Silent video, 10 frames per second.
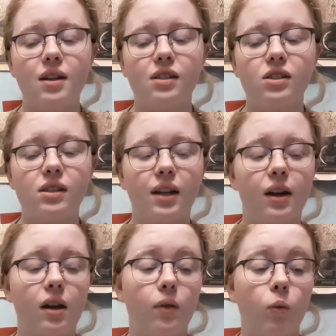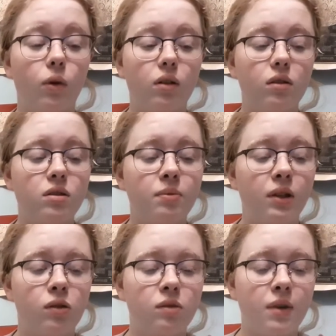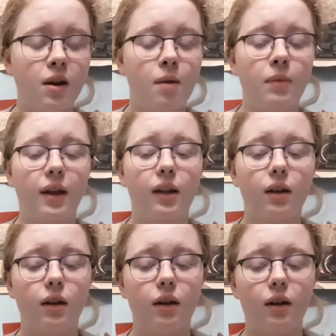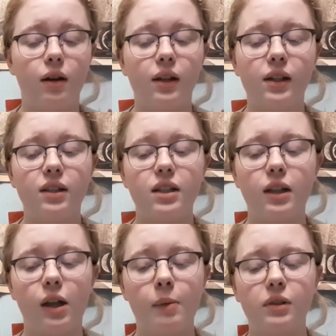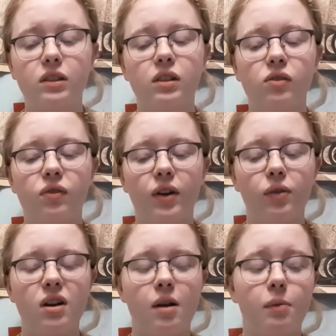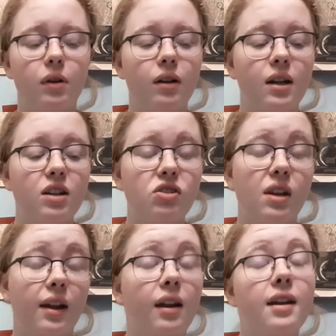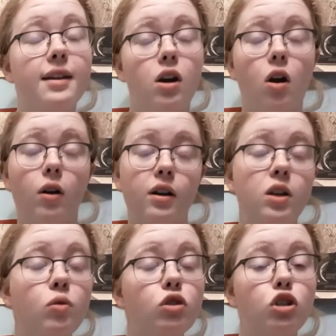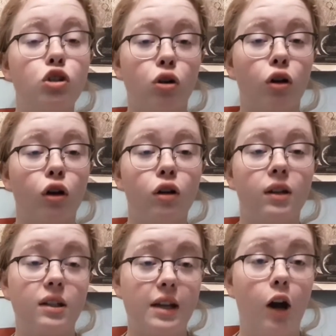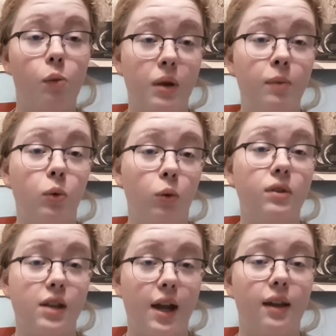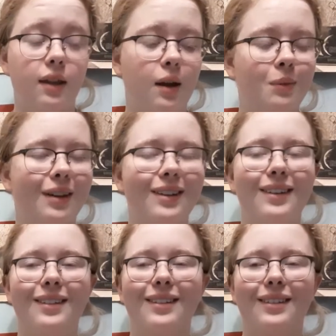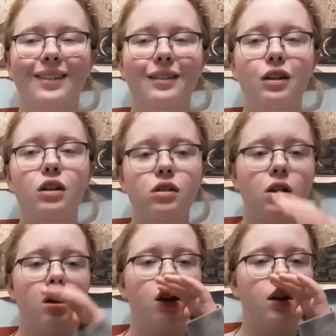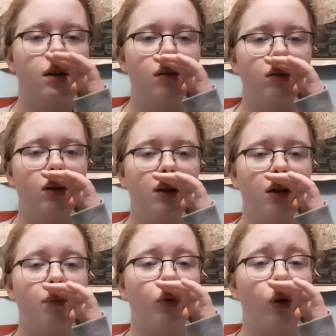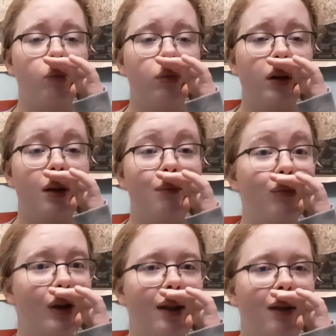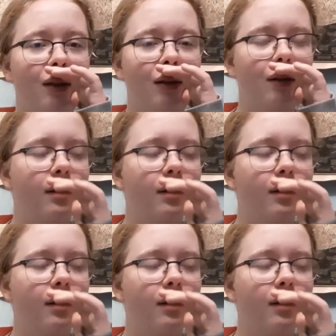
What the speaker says: She's like, what do those balloons mean? I'm like, it's Elon Musk's favorite number. She's like, are you sure that's how people will take that? I'm like, this inappropriate brain.